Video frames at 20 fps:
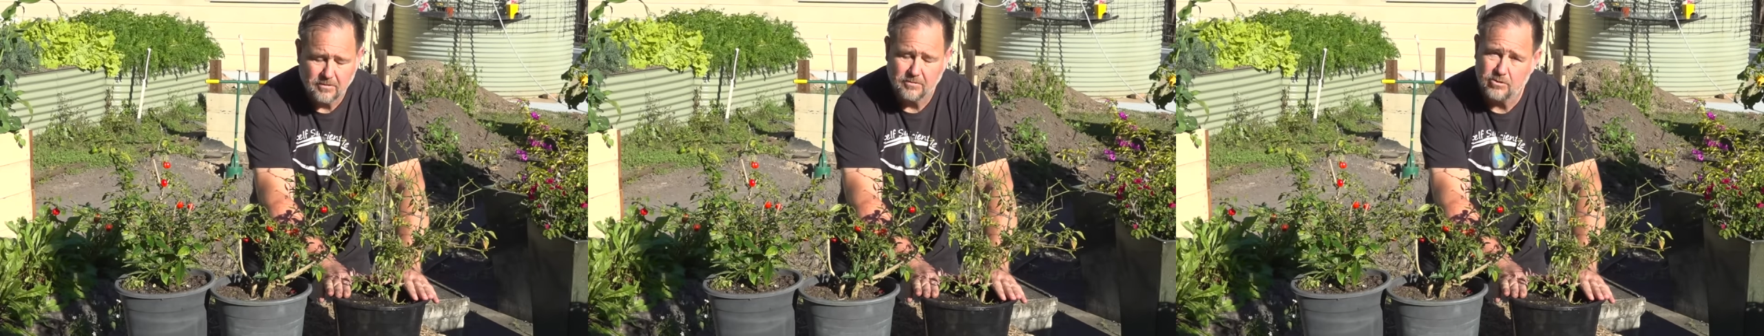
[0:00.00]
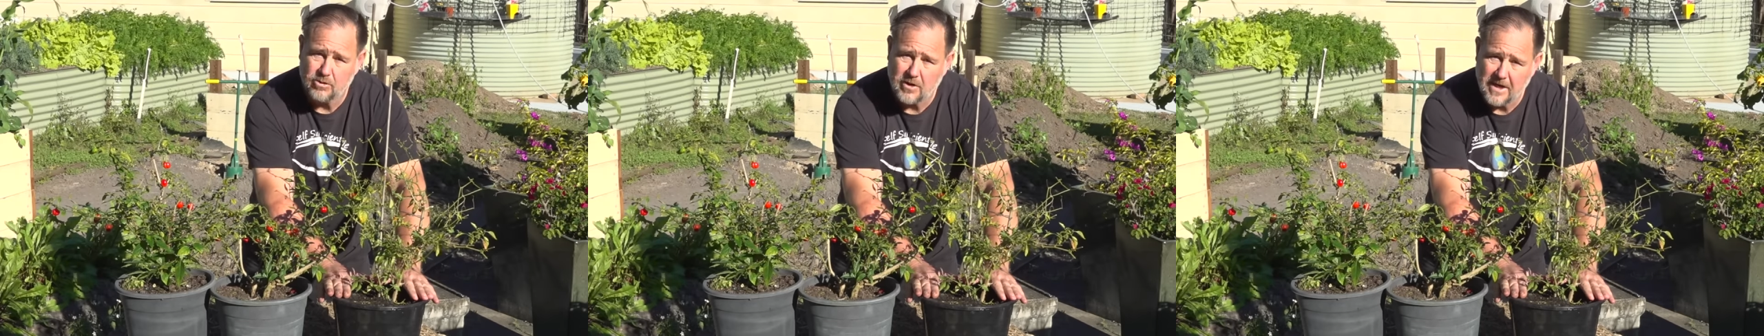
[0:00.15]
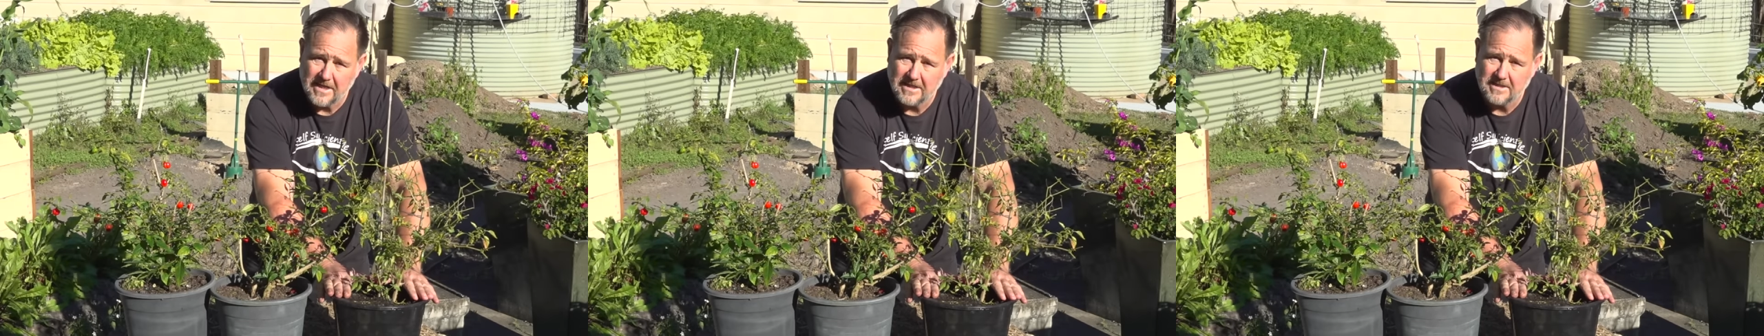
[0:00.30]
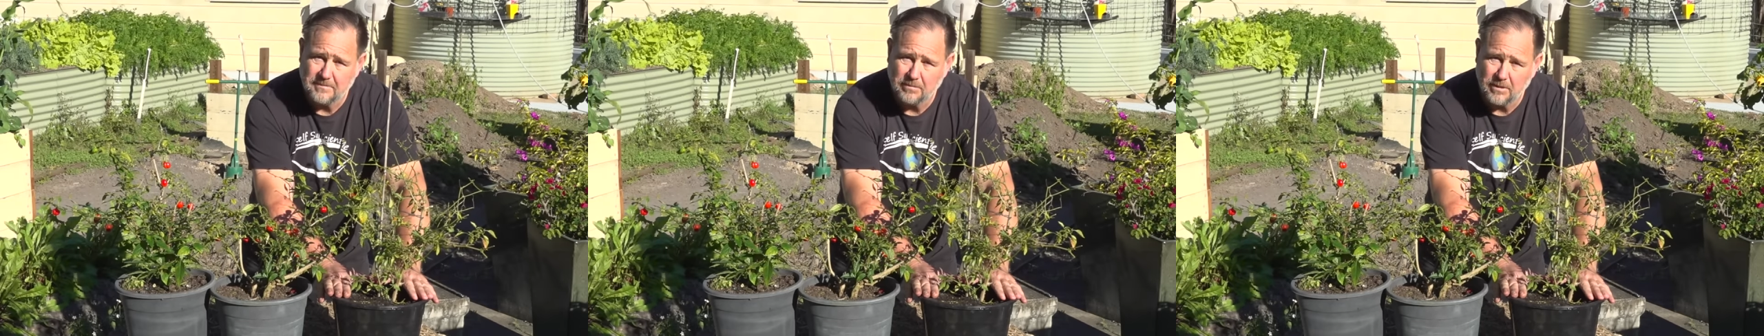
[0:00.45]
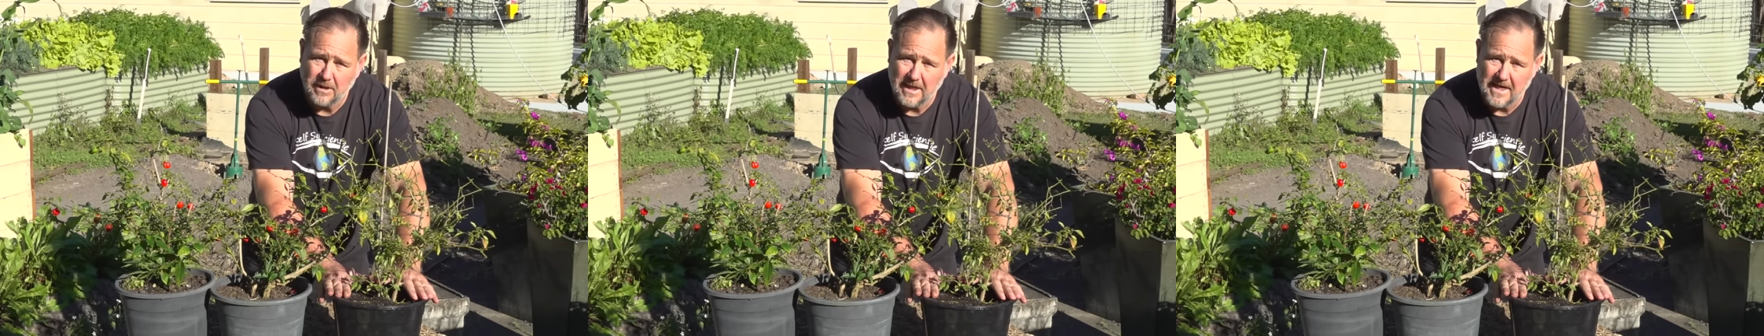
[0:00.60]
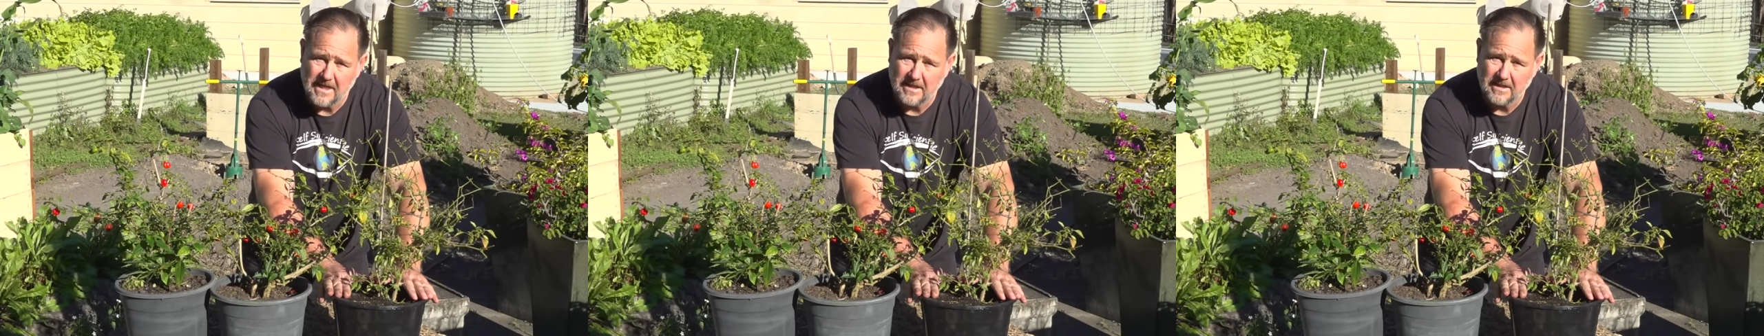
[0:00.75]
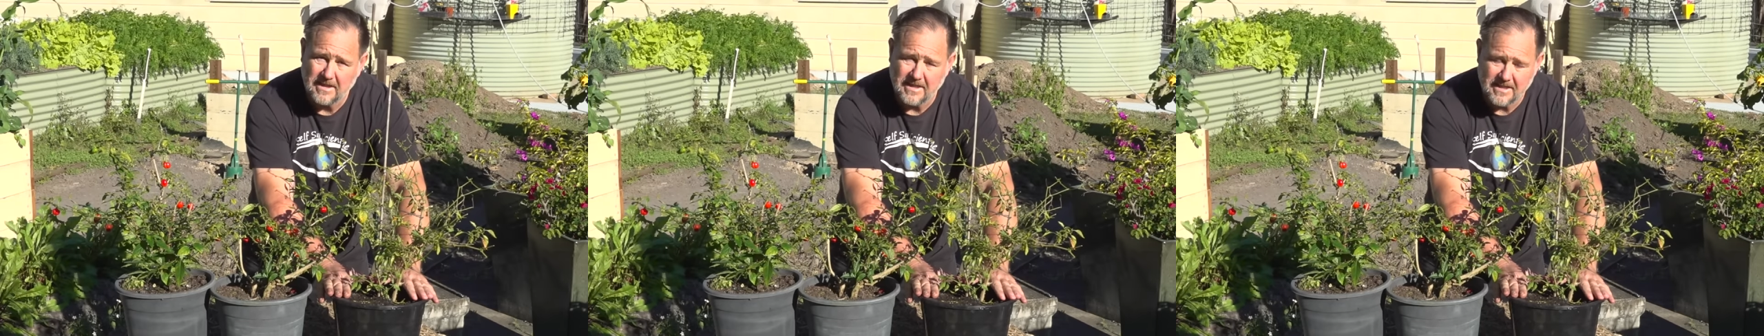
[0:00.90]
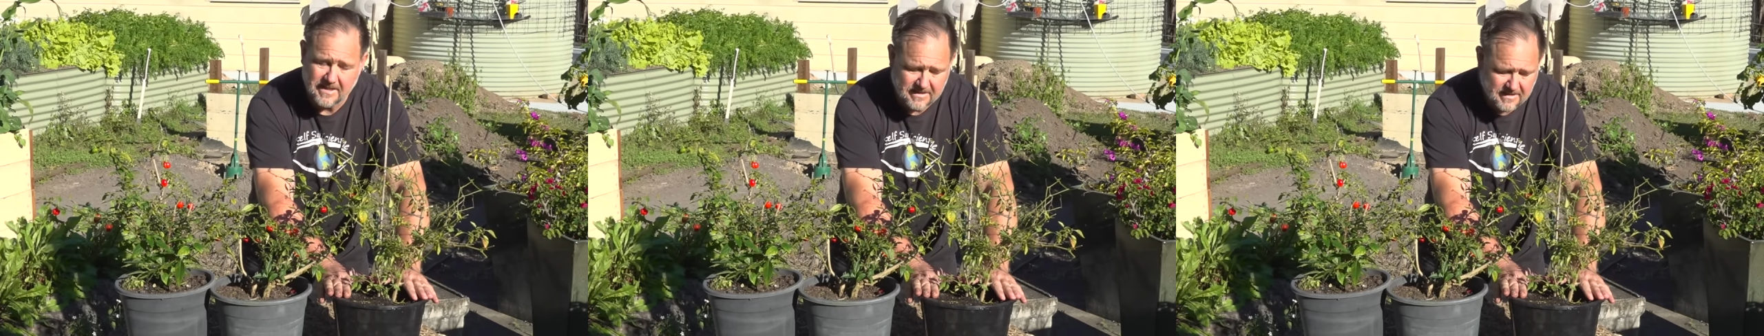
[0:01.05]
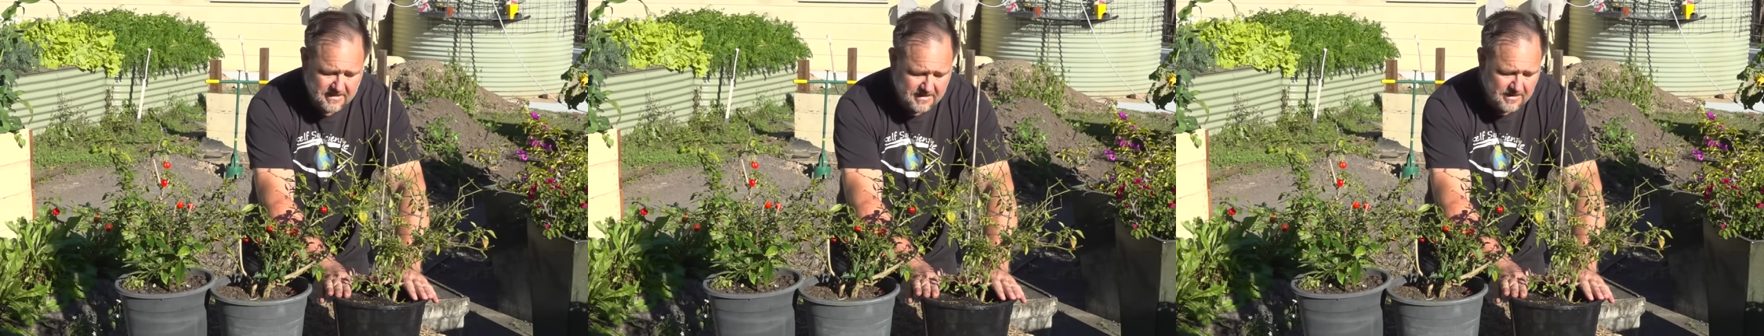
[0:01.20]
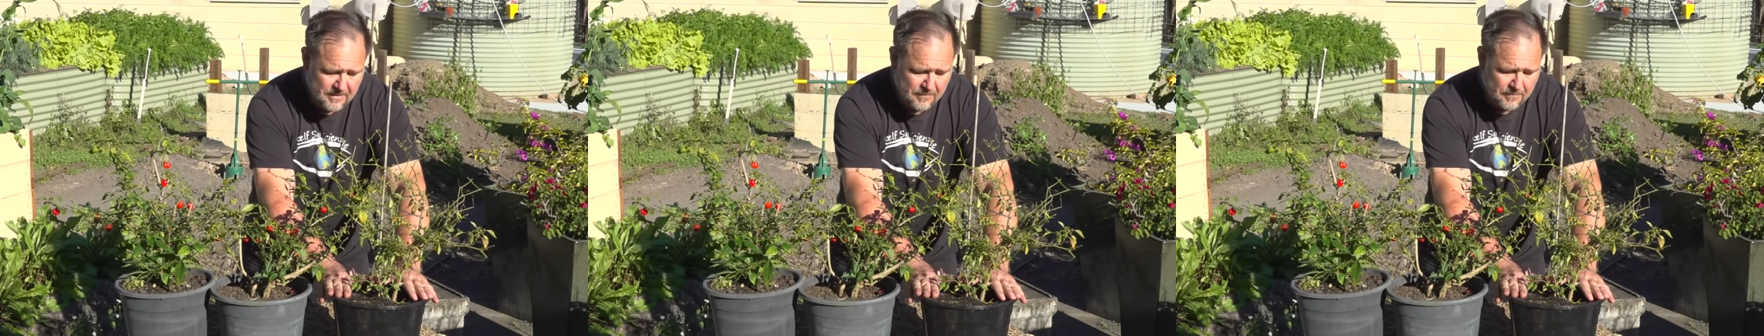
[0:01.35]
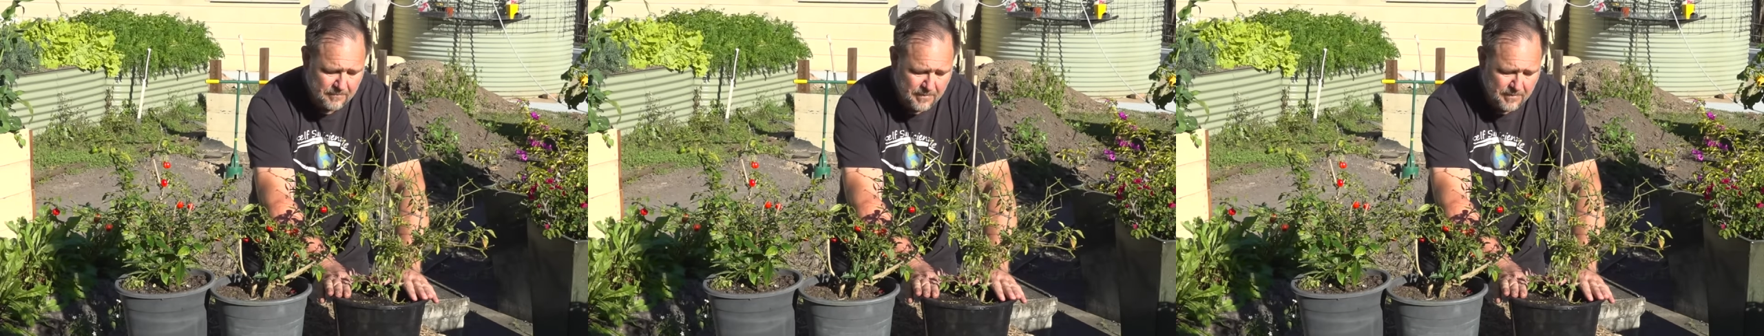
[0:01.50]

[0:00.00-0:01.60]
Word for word: transplant this